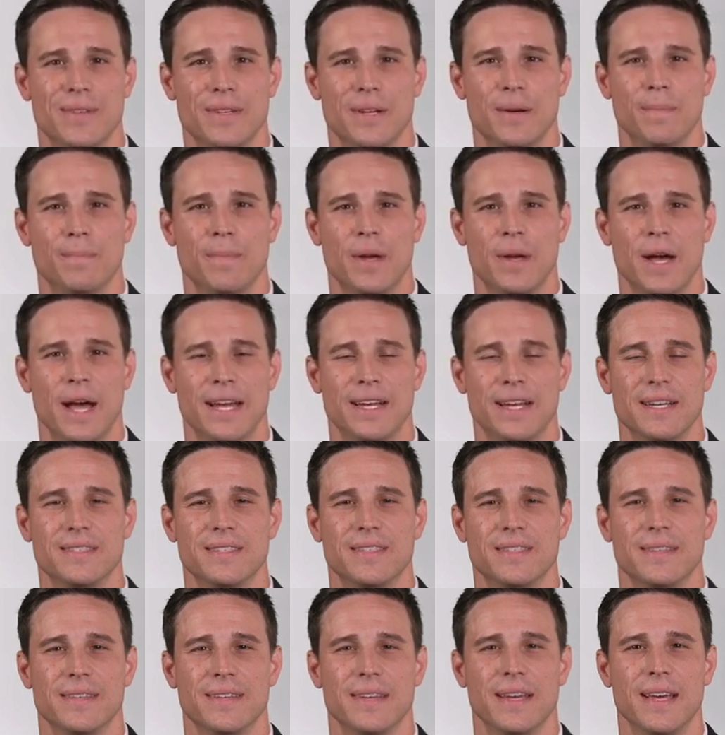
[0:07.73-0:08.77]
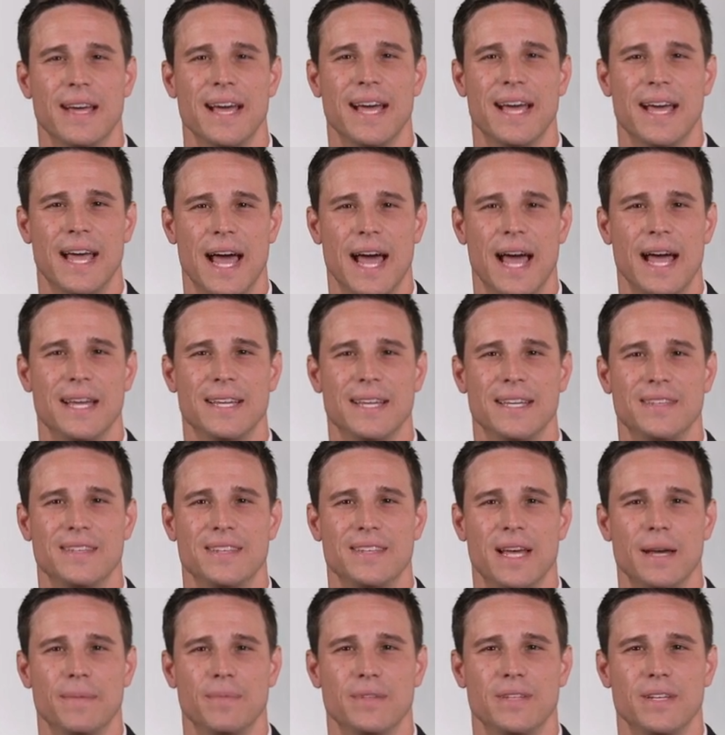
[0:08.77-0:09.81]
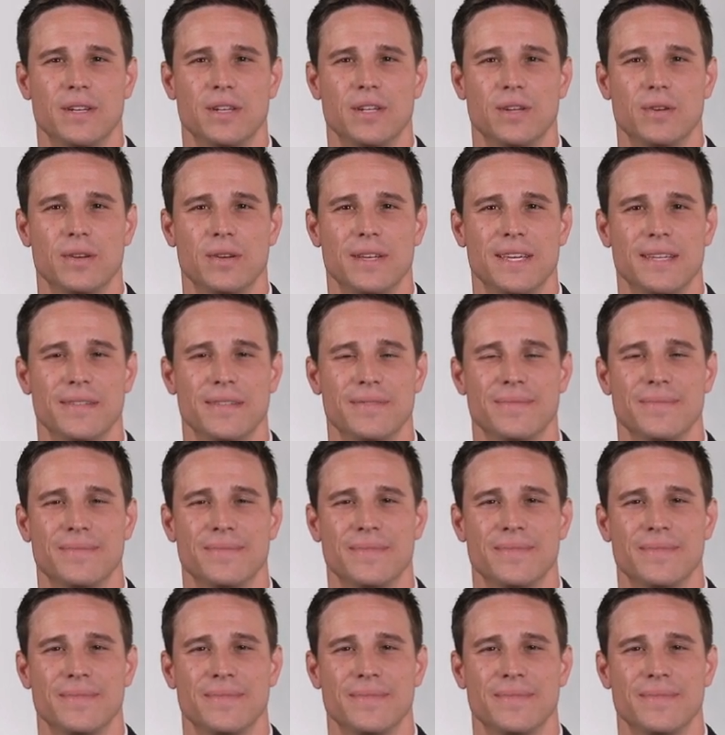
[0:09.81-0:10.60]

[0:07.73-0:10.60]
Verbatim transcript: compliance, AI, and cybersecurity?